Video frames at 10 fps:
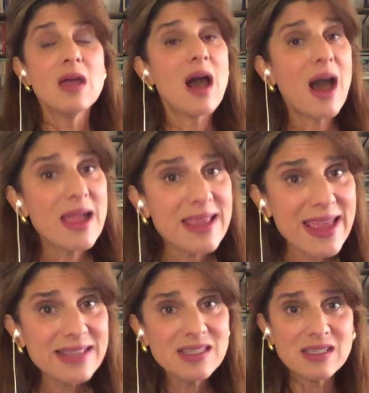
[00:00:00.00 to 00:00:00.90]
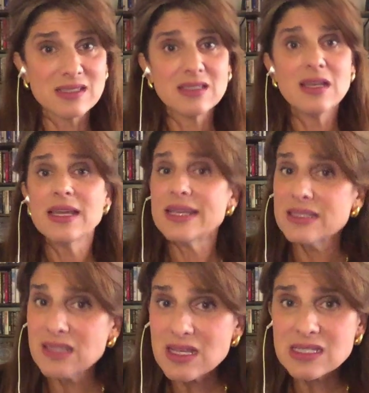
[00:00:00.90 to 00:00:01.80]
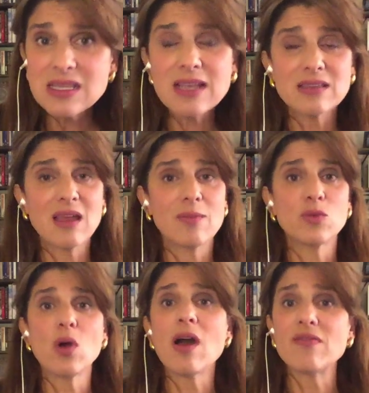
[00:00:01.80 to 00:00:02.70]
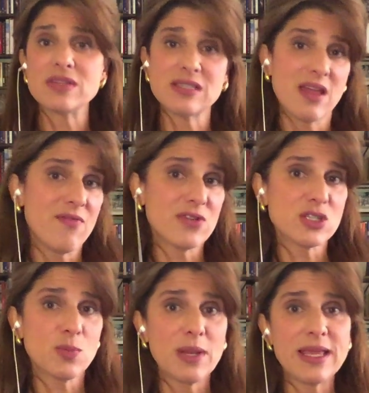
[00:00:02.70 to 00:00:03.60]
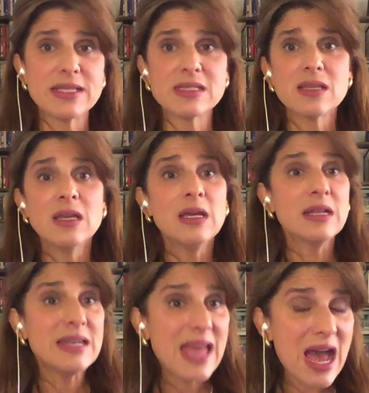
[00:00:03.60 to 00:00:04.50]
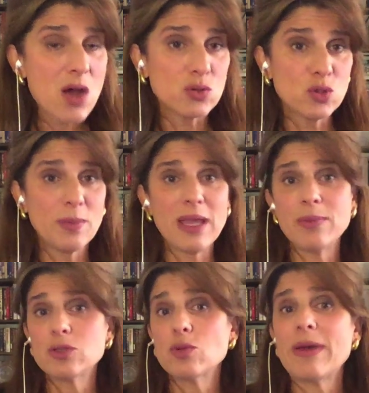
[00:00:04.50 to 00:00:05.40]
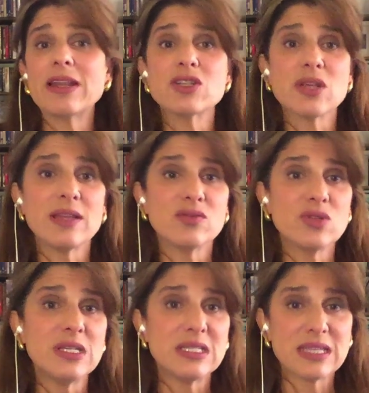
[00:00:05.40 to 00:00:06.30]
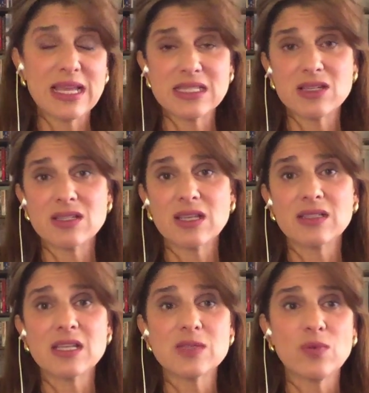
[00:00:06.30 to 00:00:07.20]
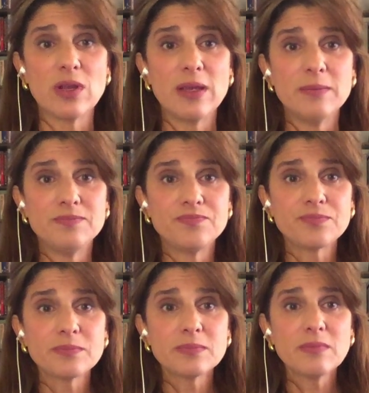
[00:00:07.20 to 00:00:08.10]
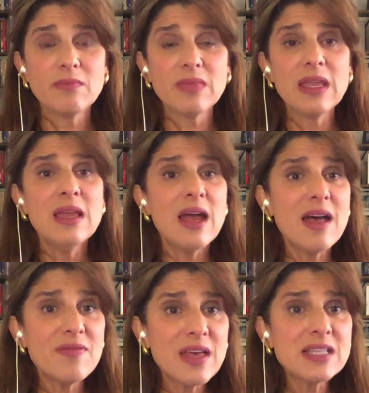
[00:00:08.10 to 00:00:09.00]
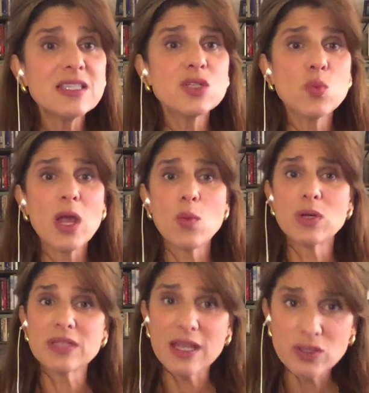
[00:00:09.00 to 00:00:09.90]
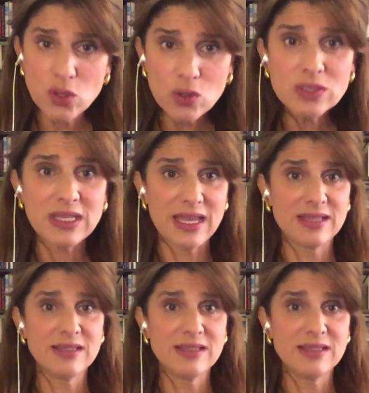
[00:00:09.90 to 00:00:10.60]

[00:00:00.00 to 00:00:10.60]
I get it. It does take time to harvest the efforts placed now to be able to manage and treat cancer successfully. And that is why what I don't get